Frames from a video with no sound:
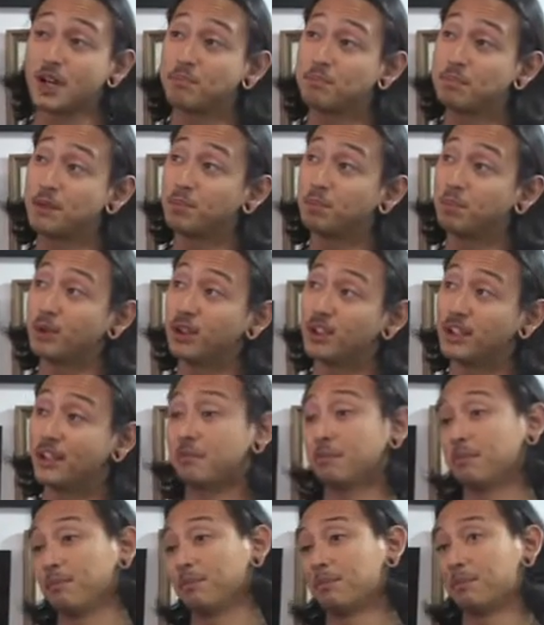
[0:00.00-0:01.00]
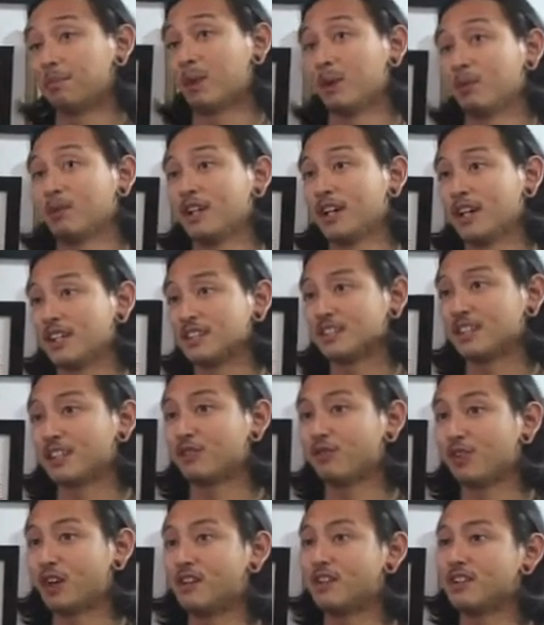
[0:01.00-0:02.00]
to some people it probably
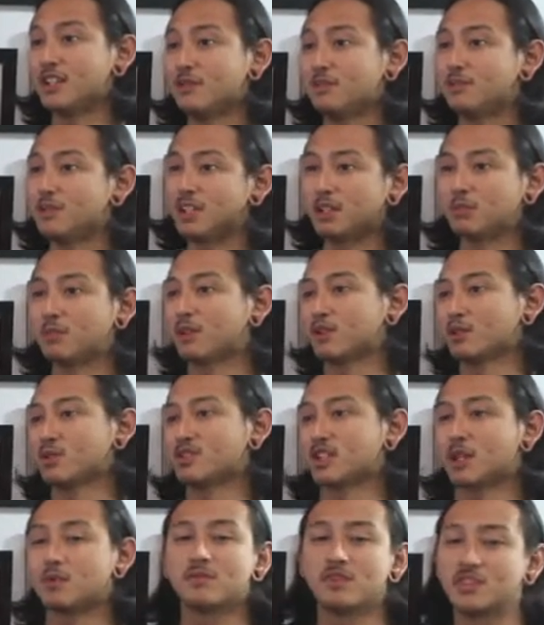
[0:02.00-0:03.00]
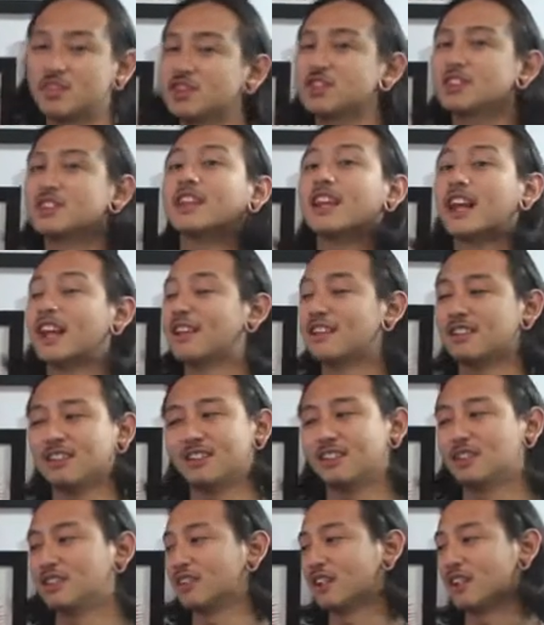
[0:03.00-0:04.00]
has like a very deep meaning, but to some they just
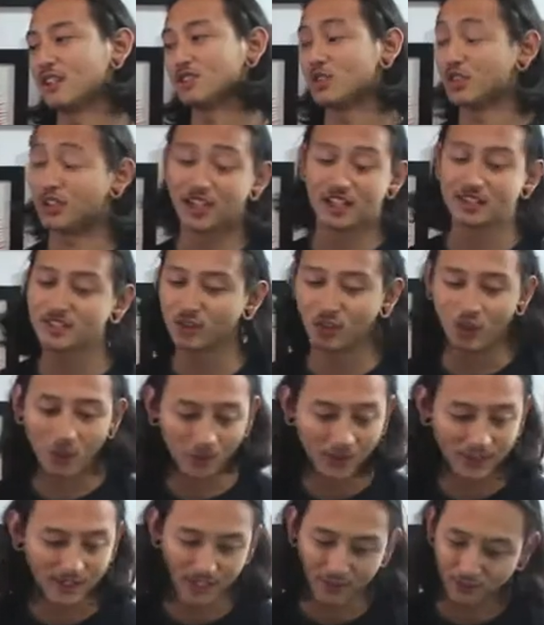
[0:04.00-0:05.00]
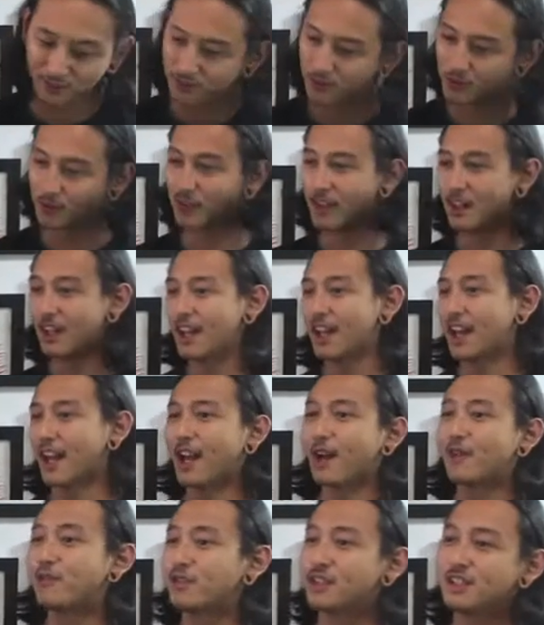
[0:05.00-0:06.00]
like an eagle head. So it doesn't always have to
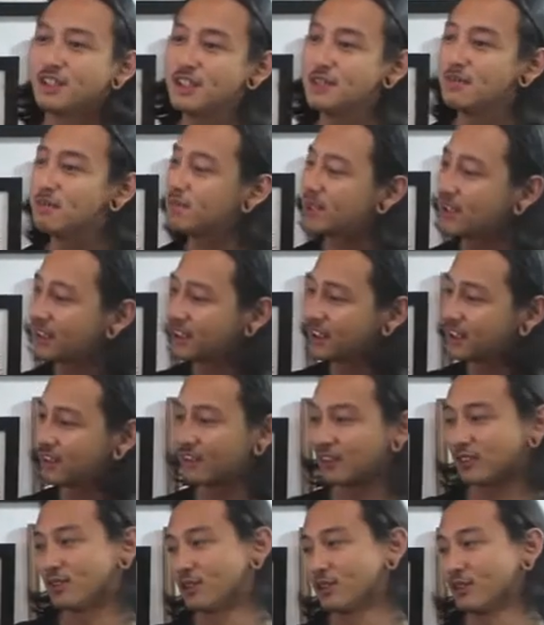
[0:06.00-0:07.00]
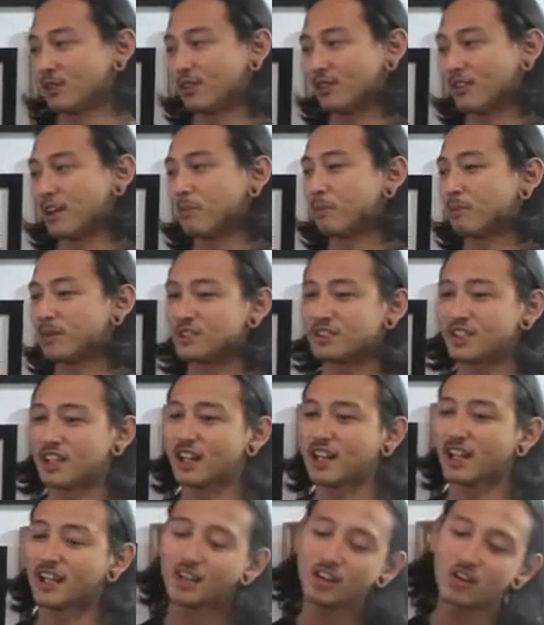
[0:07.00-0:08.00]
have a deep meaning to
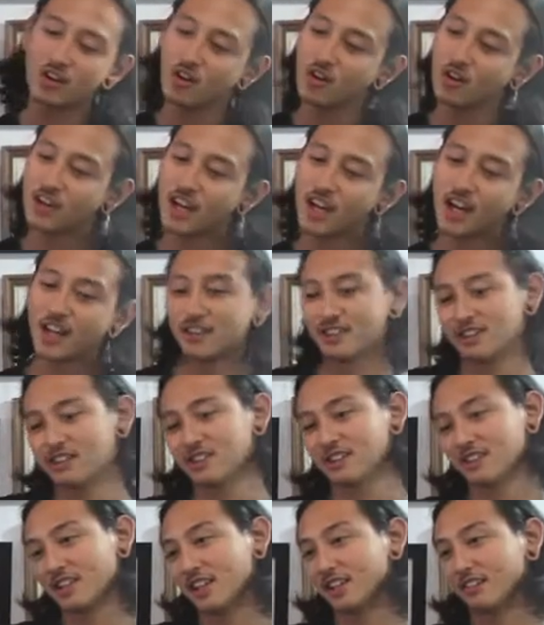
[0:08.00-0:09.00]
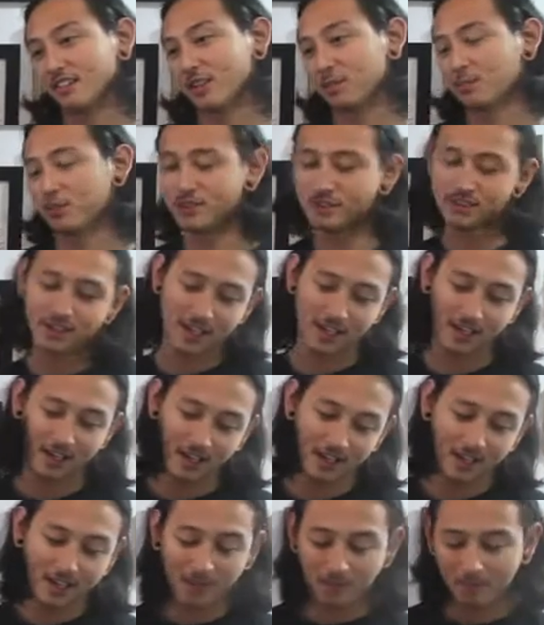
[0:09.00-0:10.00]
represent like, oh yeah, this
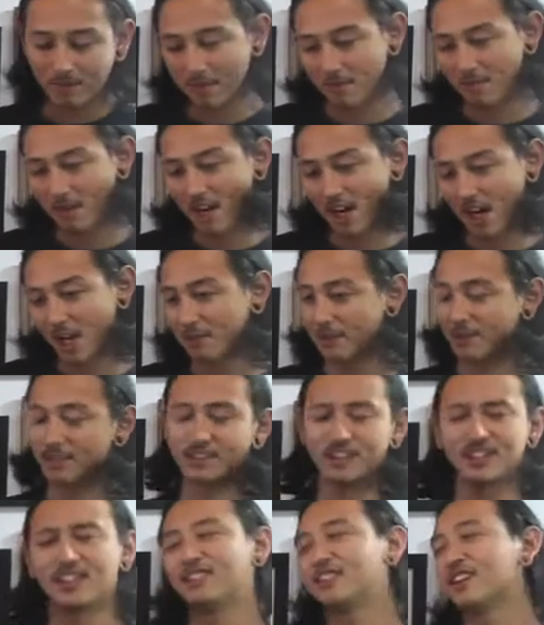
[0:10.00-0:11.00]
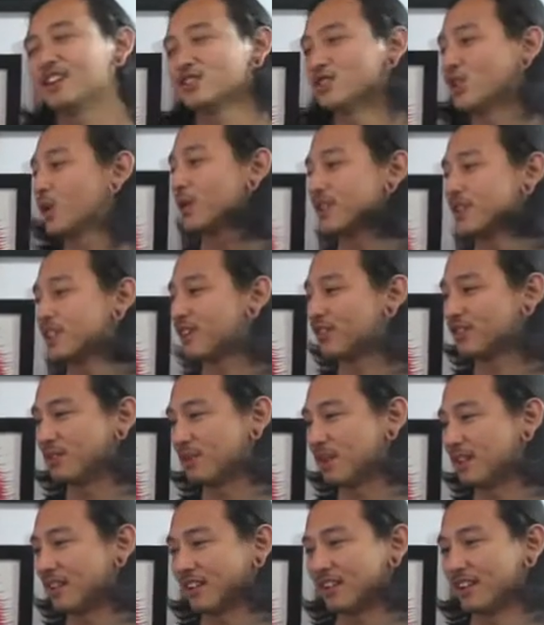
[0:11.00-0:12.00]
represent my mom, and it doesn't always
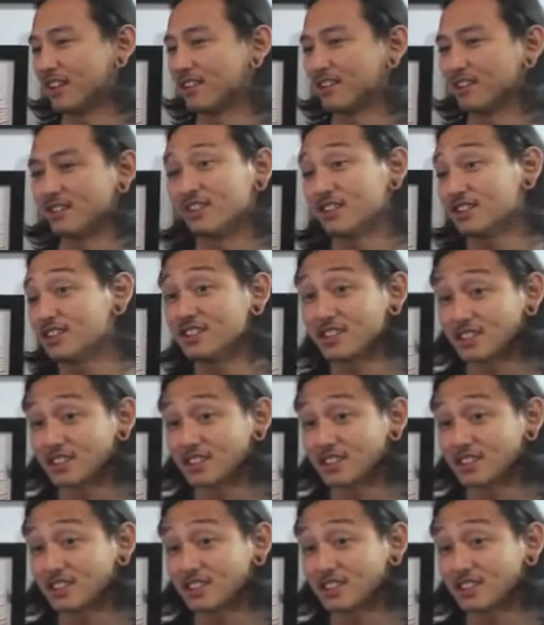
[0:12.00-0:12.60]
have to be like that,